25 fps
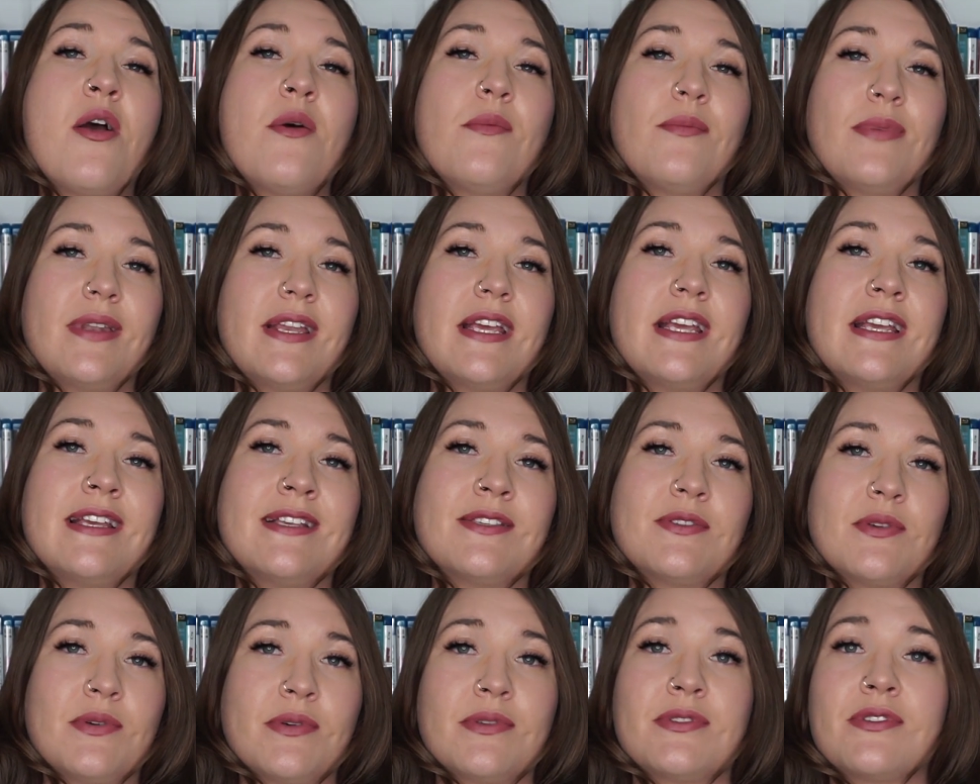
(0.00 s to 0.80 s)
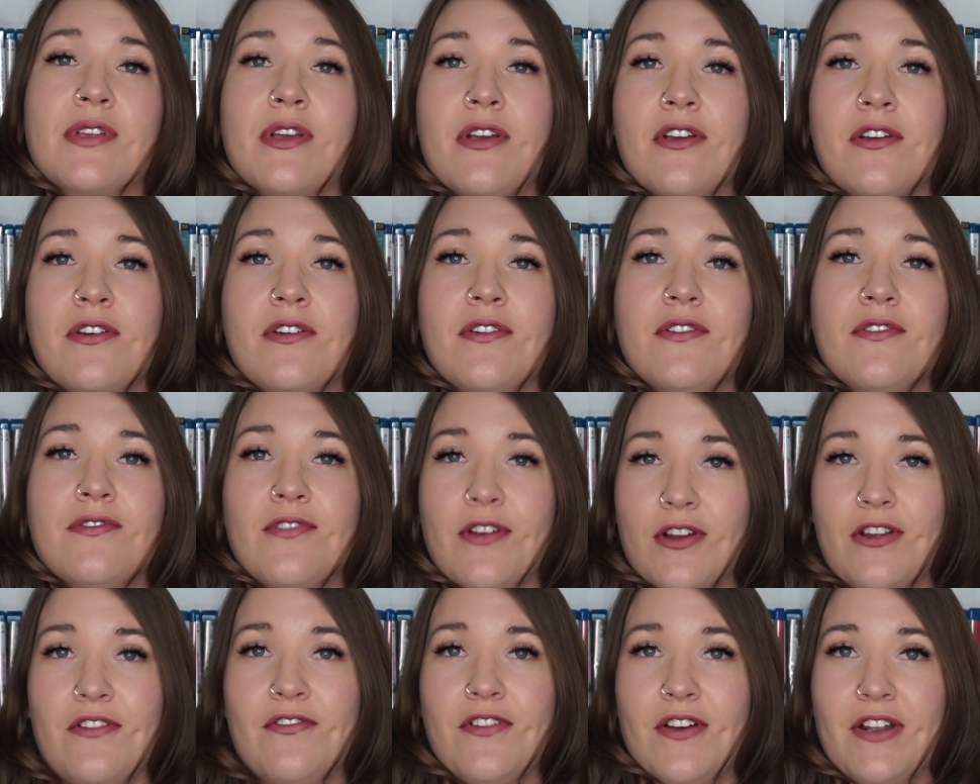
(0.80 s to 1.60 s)
but it is also
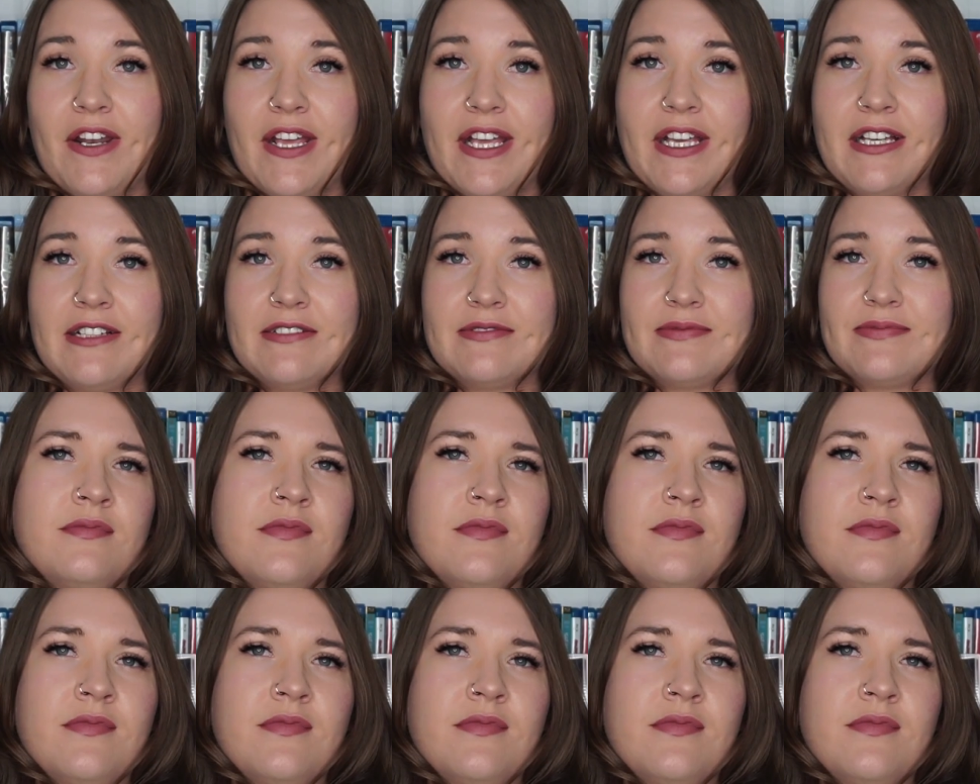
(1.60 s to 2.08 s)
very funny.